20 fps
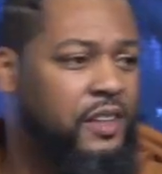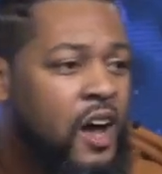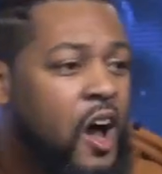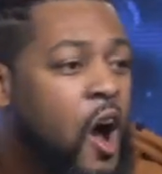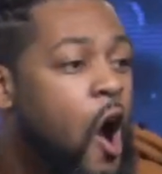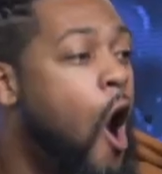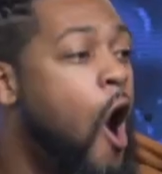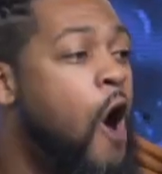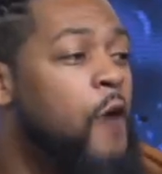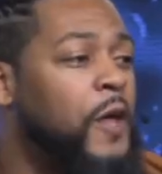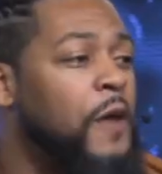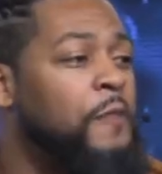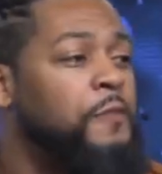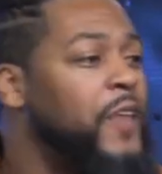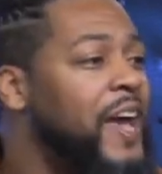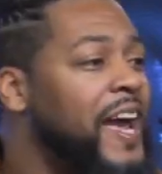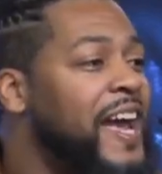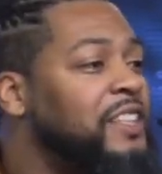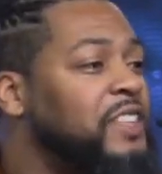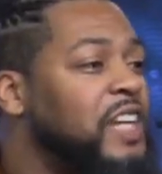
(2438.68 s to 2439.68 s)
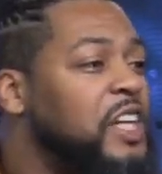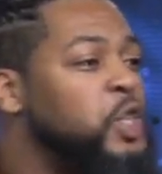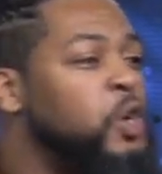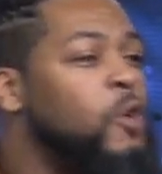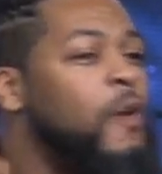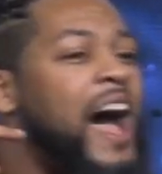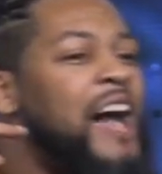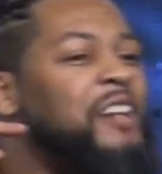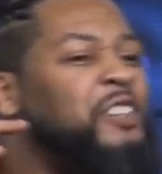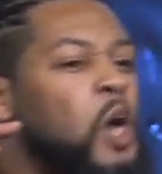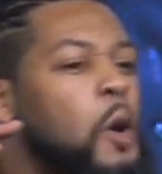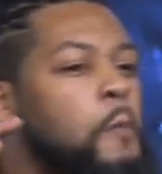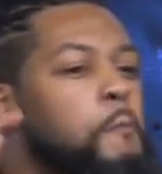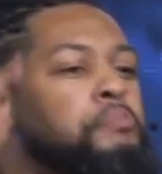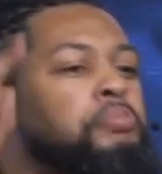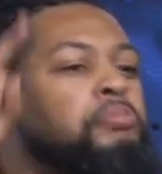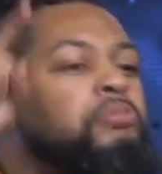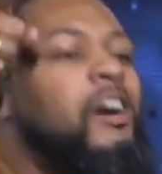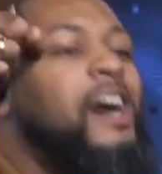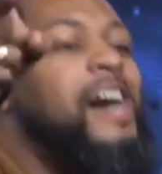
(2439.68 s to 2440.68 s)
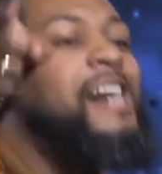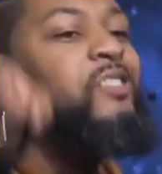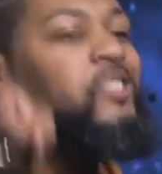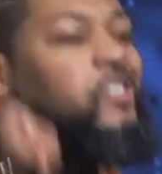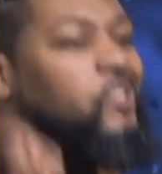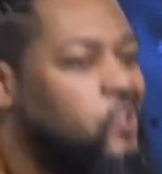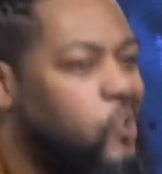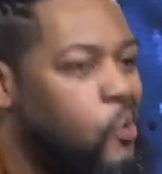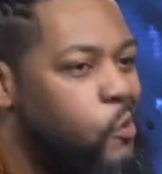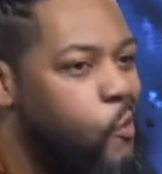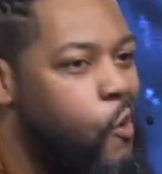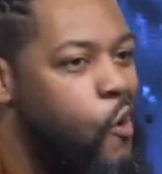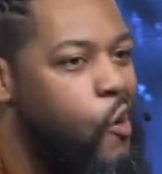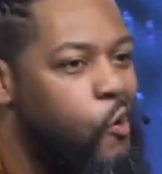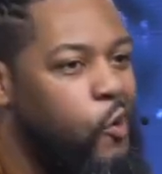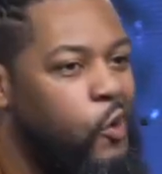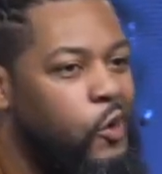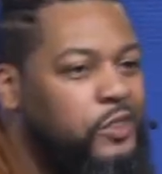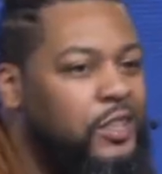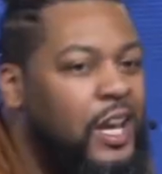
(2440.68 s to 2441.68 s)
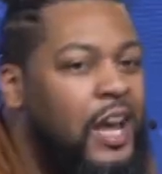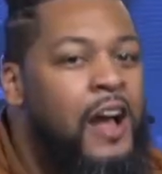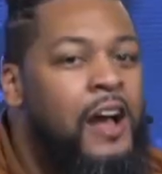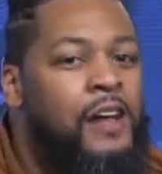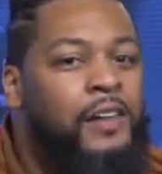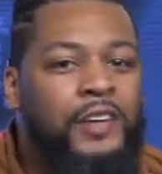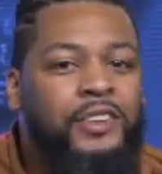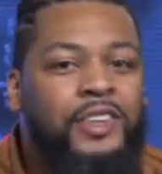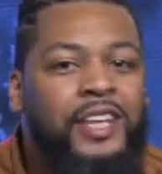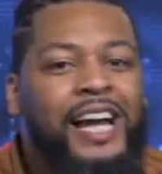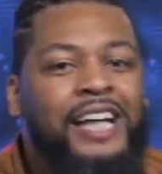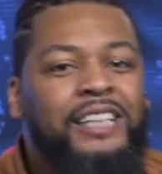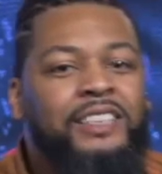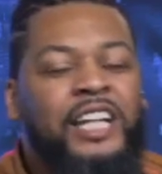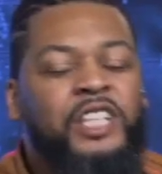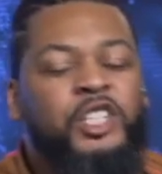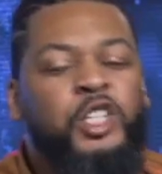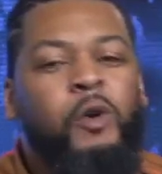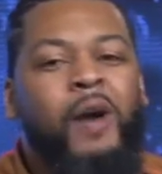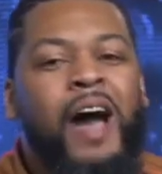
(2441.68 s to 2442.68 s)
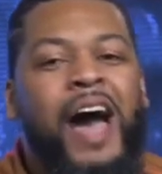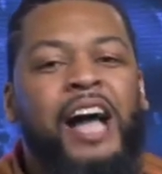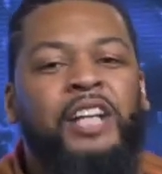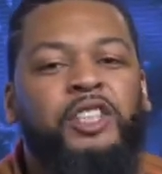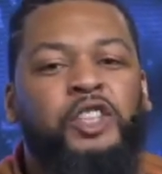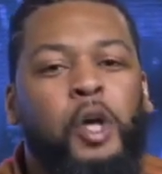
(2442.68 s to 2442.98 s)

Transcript: are the things that you had to press towards, the things that you had to